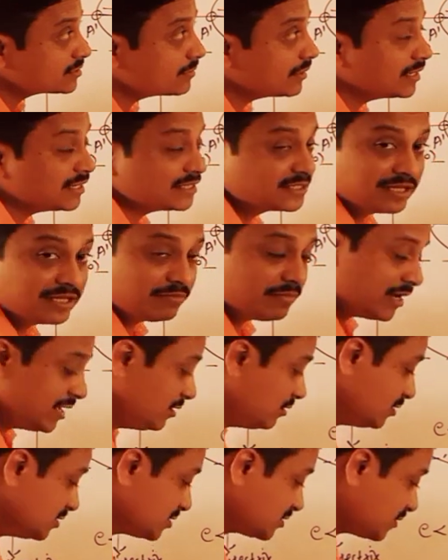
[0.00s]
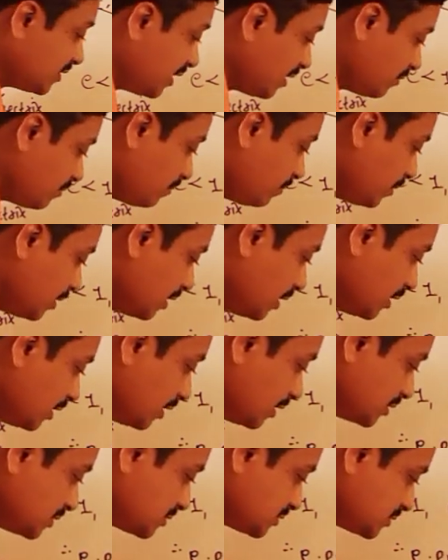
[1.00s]
minus a by e whole square
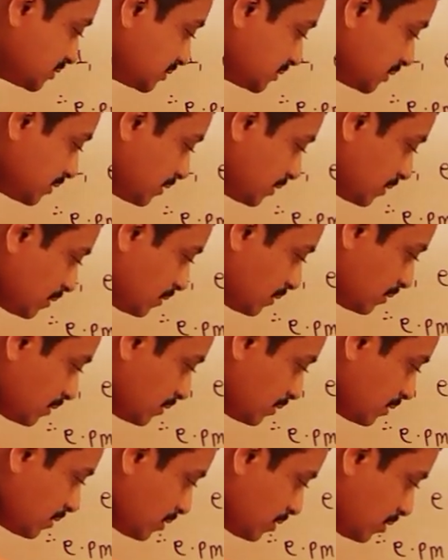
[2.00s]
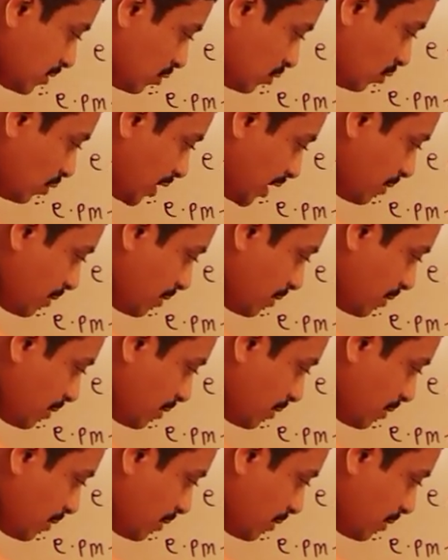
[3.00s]
plus y